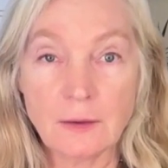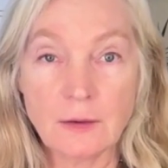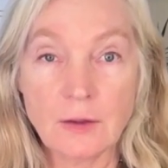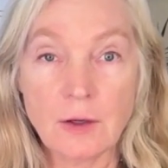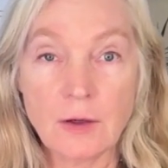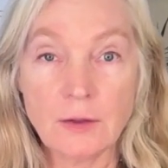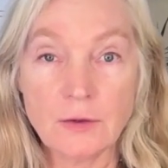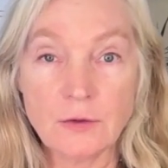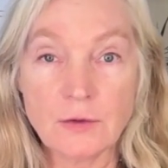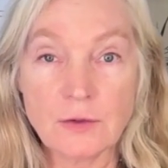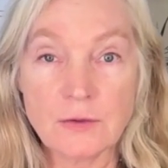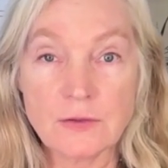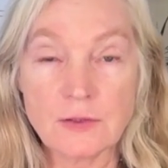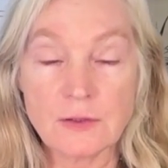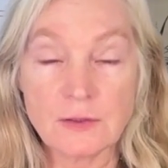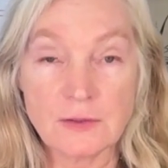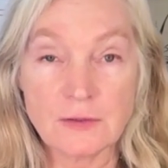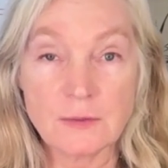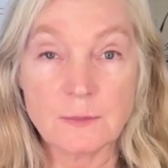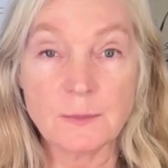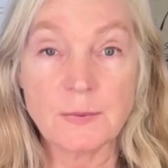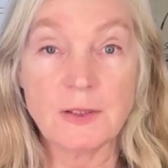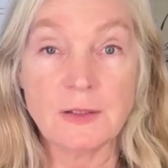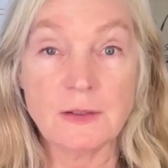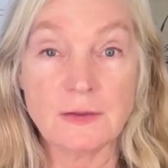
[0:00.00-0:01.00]

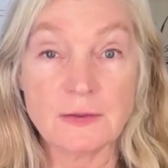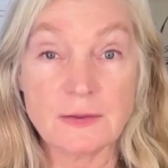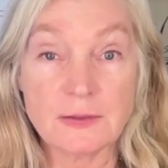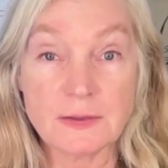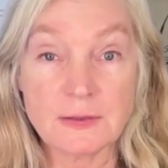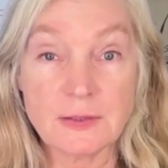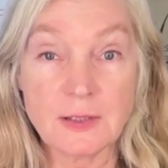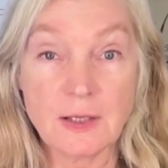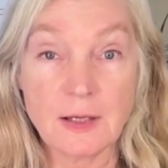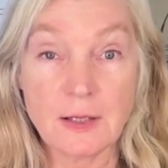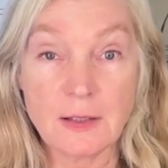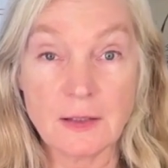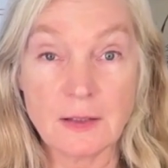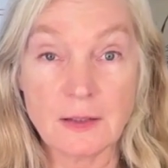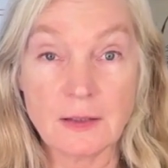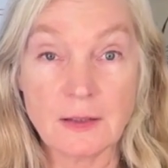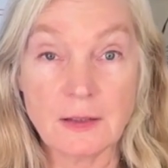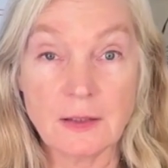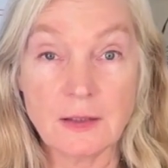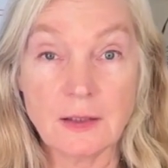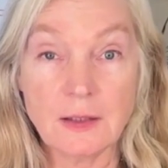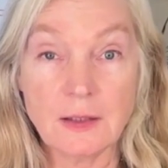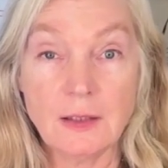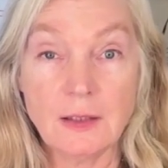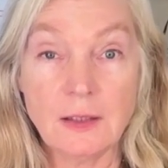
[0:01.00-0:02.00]
consciousness being stuck
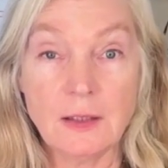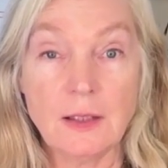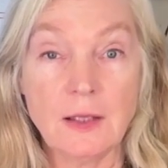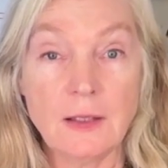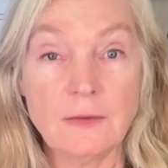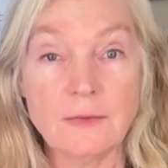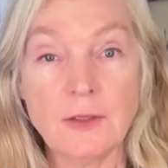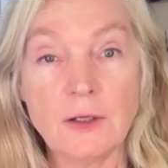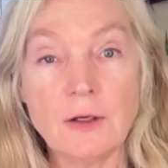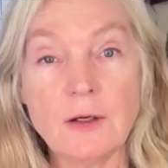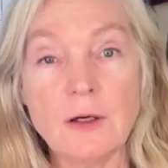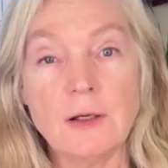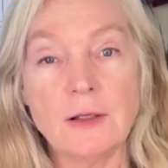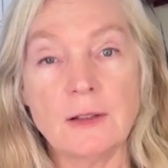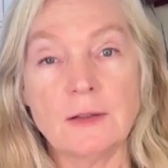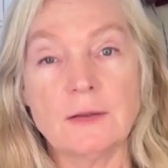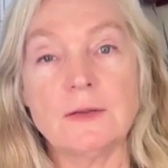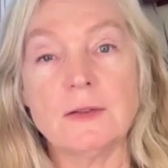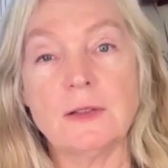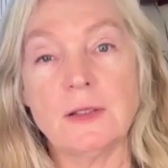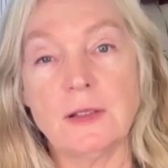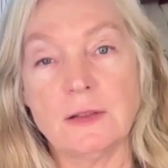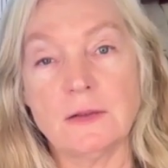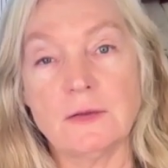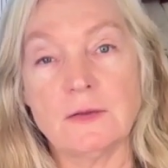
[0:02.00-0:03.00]
in the
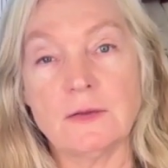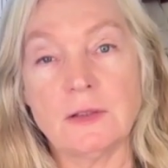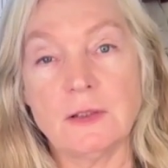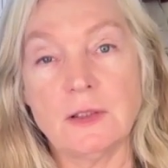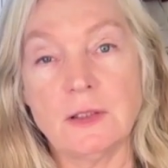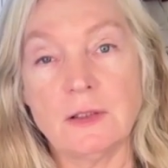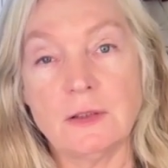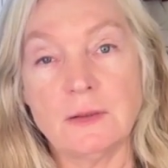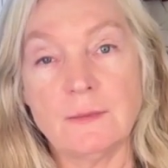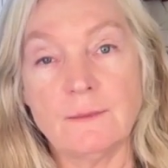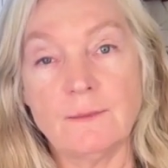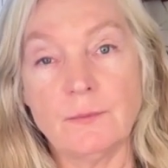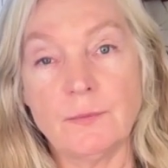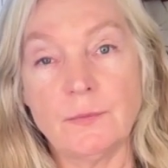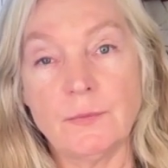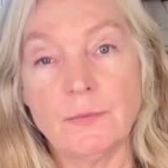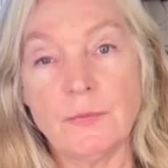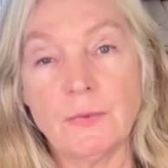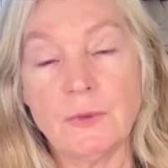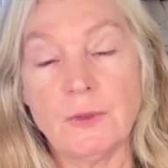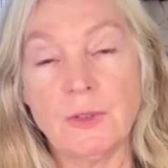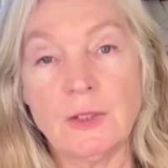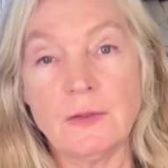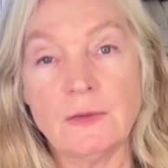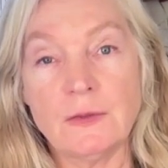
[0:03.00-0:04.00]
content, in
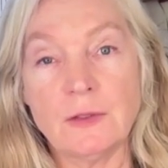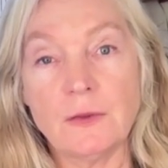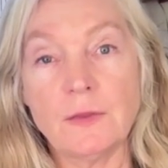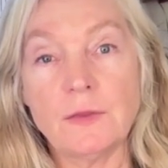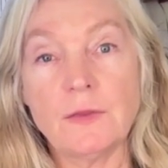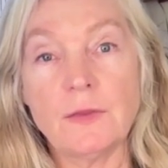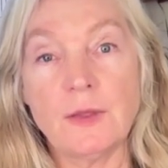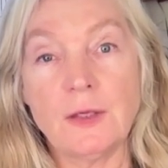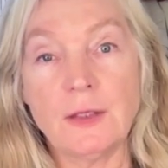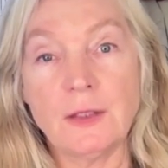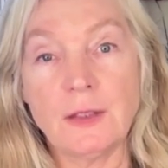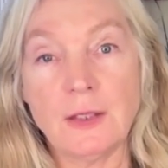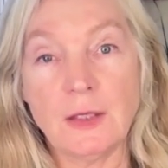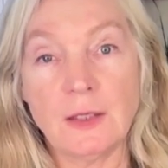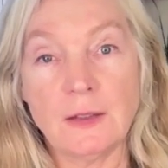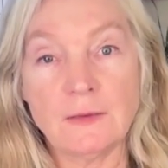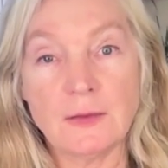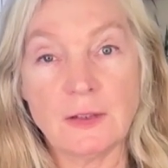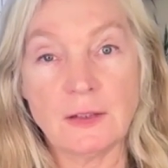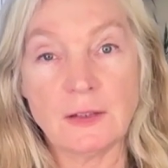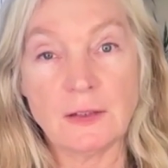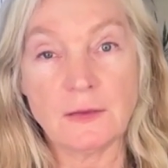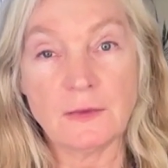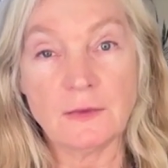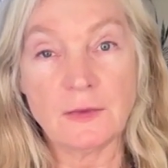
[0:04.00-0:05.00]
the thinking
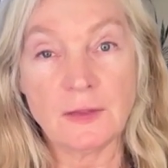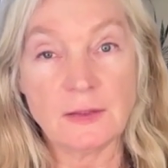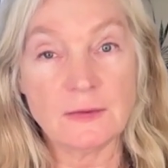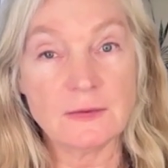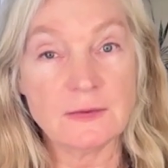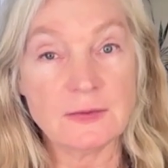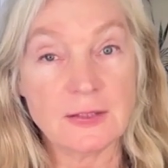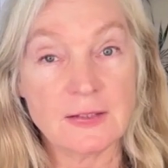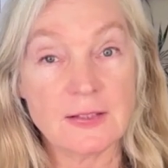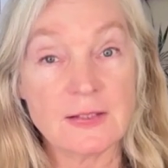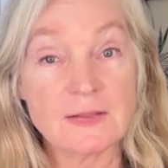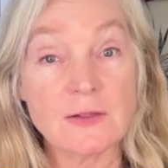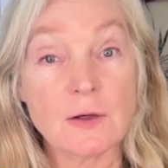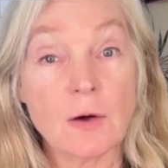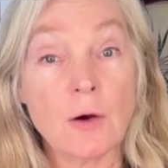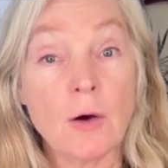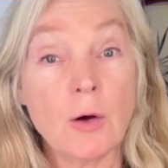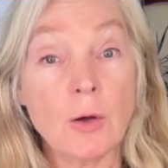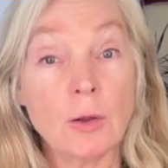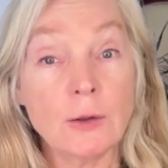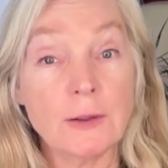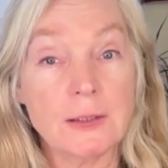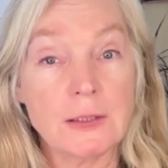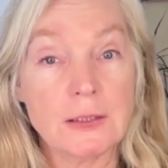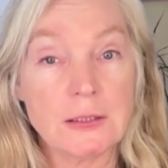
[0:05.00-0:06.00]
that it thinks that it's
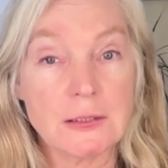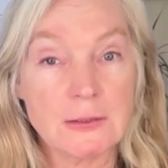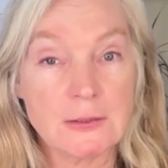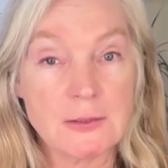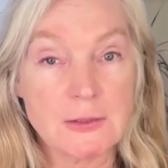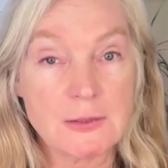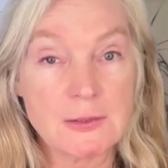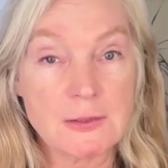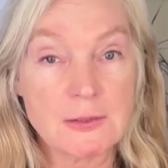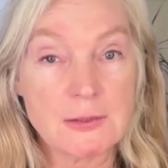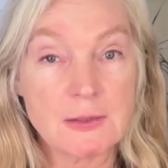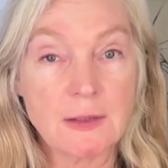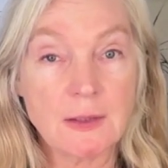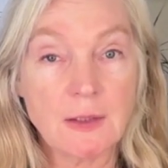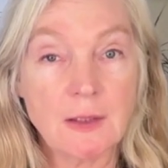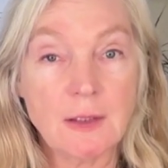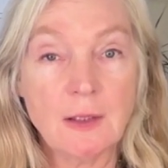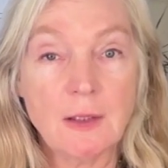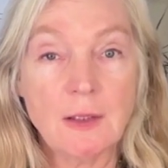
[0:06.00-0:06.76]
all it is,